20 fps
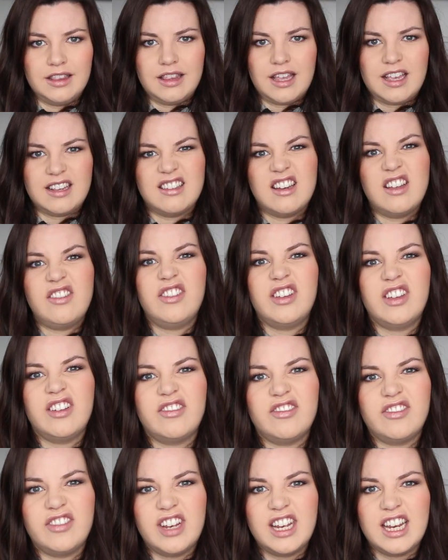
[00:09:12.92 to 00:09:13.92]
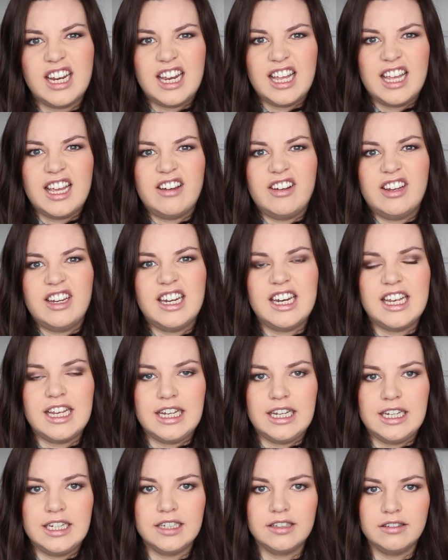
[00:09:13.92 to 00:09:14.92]
there's nothing really I
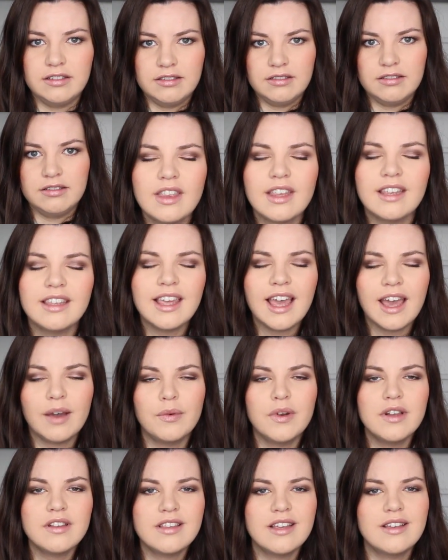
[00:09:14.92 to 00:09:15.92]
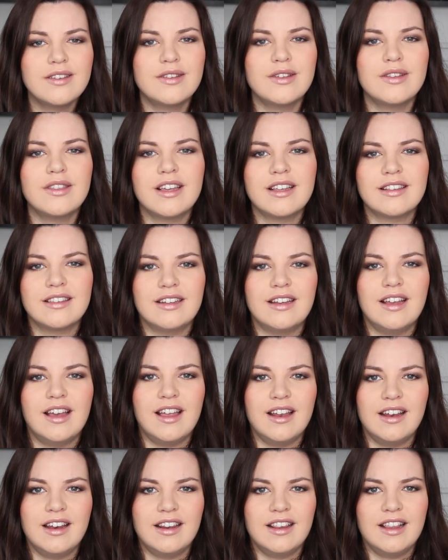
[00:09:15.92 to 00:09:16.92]
need. Yeah, once those 2 things are
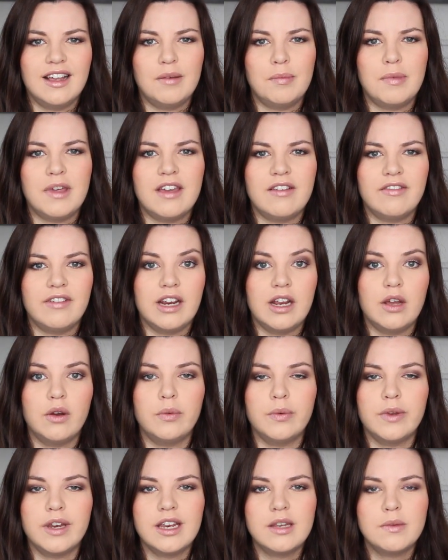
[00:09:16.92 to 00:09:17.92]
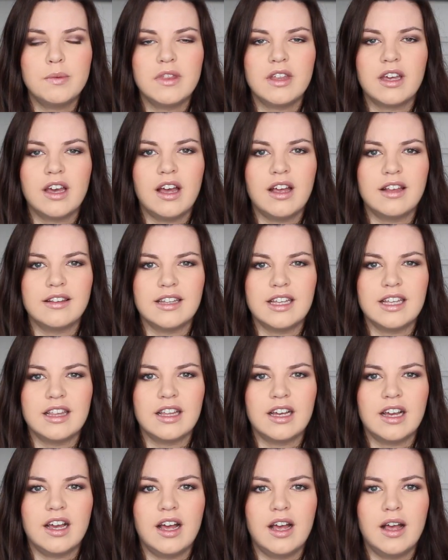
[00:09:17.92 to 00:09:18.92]
done, that'll be it really. Oh, we need to put the car seat
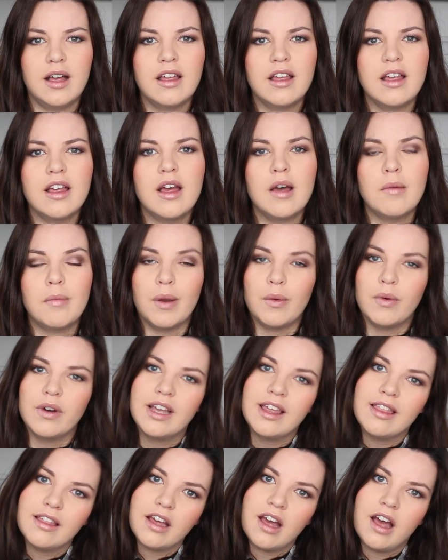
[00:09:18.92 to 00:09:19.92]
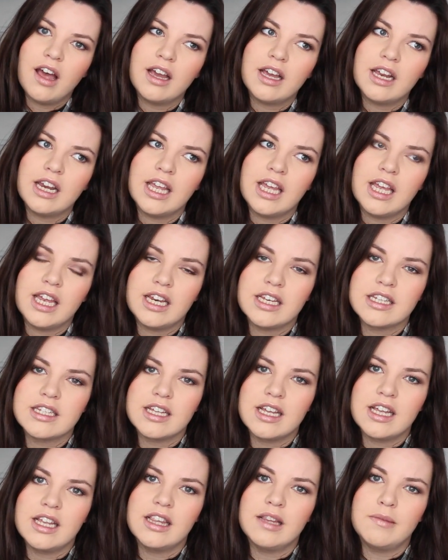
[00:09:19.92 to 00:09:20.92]
in the car. I want to get the car
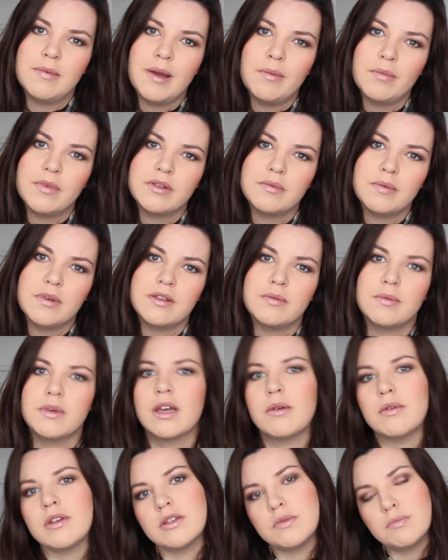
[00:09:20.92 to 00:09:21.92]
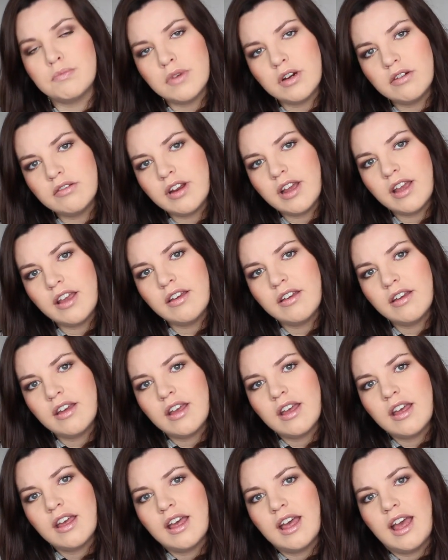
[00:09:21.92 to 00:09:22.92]
cleaned, and the man was supposed to be coming tomorrow,
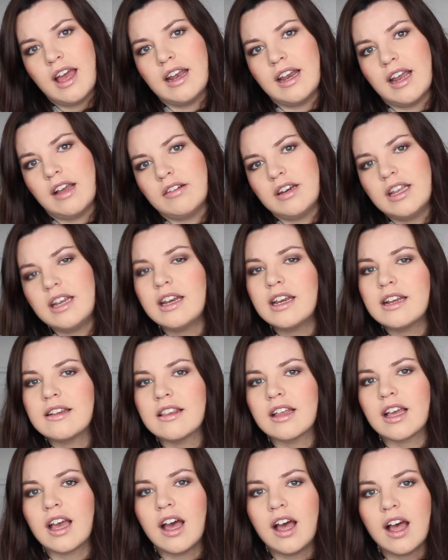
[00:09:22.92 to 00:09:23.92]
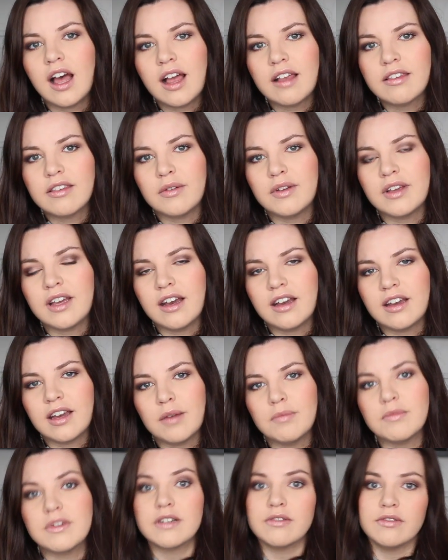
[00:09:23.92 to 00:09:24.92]
and now Nick needs the car, so he can't
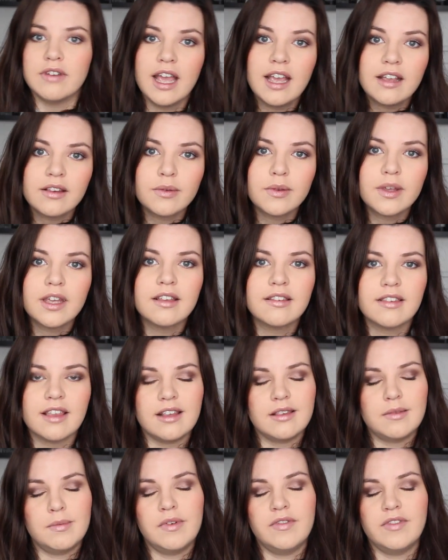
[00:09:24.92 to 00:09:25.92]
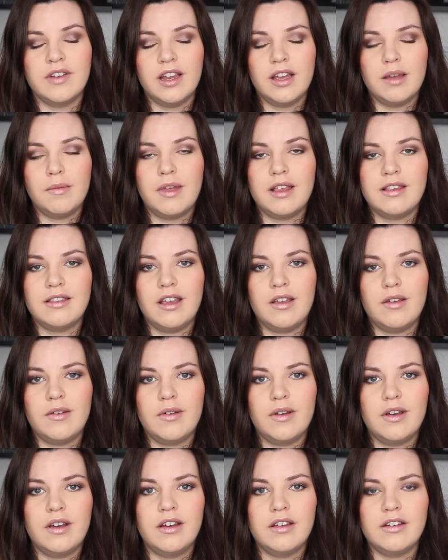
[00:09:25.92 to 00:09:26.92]
come till next week, so that's a bit of a nightmare.
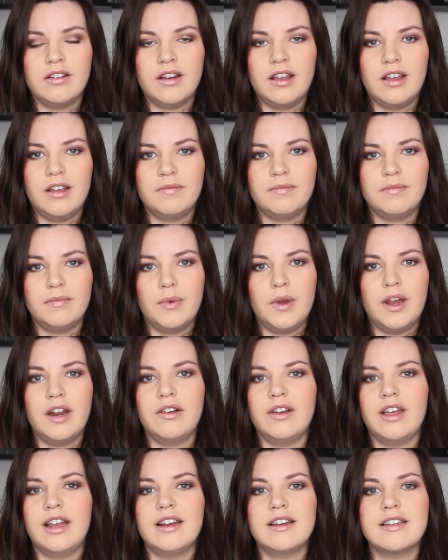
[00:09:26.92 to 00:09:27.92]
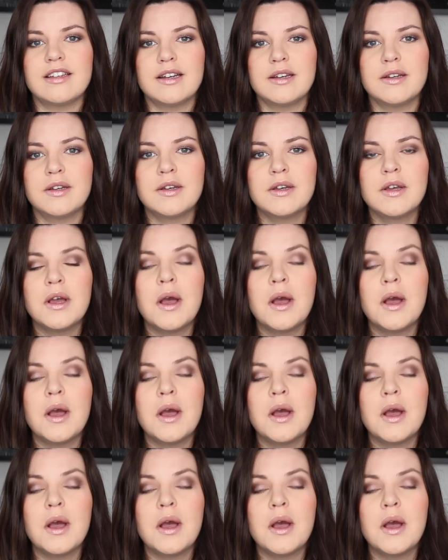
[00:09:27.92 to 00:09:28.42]
So I don't know when I'll get it done.